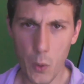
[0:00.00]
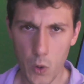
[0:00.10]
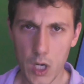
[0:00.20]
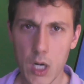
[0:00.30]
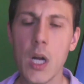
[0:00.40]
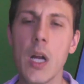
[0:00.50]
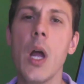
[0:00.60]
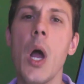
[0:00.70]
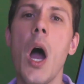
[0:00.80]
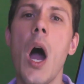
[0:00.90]
before
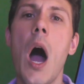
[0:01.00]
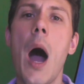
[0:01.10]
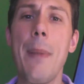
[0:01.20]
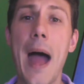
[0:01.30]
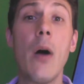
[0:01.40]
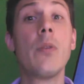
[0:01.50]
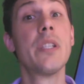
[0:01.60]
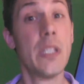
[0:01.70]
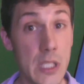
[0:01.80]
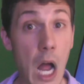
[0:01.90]

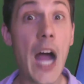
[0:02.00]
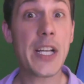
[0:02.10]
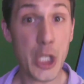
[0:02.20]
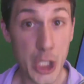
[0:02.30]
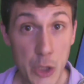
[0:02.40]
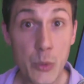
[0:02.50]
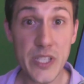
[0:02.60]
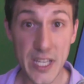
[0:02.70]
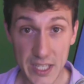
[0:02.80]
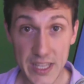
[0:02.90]
about not
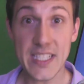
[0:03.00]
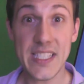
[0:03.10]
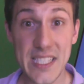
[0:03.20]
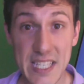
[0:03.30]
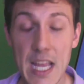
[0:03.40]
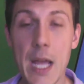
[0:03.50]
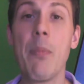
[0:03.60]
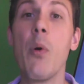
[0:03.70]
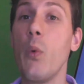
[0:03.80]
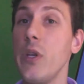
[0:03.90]
using this
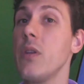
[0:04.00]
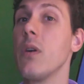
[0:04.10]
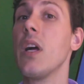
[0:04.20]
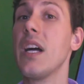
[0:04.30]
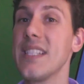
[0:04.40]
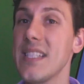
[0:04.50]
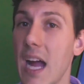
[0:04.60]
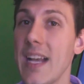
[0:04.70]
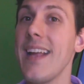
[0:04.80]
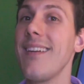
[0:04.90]
tip when you're
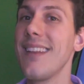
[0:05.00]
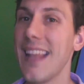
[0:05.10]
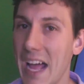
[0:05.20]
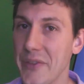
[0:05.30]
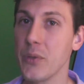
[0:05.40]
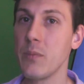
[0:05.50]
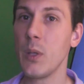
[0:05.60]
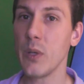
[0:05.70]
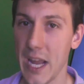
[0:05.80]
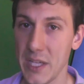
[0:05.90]
assigning classroom
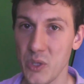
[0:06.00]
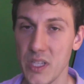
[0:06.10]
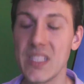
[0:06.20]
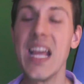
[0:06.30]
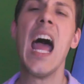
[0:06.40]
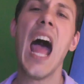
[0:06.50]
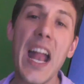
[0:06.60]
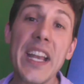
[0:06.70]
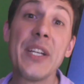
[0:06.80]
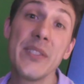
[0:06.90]
locations.
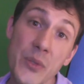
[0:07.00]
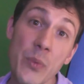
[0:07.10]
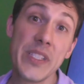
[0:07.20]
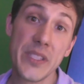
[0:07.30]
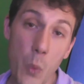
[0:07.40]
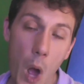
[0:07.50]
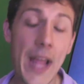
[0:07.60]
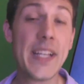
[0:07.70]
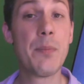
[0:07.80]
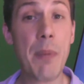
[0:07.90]
And here's the reason why.
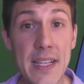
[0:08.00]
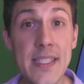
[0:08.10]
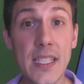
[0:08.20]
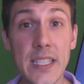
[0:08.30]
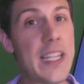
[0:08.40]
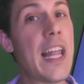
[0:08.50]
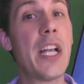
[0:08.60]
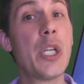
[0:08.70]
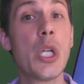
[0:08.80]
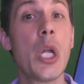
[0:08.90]
It's basically
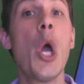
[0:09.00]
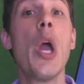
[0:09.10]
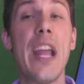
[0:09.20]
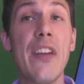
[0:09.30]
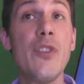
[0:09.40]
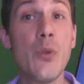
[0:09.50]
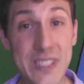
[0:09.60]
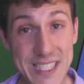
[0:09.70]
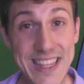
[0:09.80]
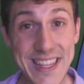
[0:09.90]
that if you
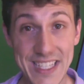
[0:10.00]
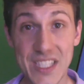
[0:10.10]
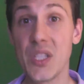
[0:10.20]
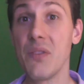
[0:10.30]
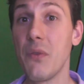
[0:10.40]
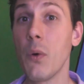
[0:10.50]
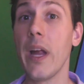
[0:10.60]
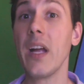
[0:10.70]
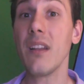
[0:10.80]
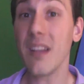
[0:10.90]
did this
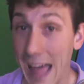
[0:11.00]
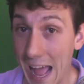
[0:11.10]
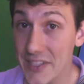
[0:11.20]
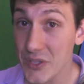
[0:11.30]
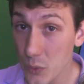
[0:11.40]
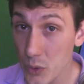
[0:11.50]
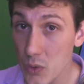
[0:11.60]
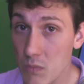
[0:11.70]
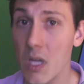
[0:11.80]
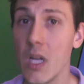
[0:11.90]
for a
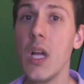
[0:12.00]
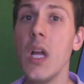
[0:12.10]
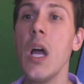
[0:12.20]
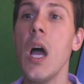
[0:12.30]
classroom,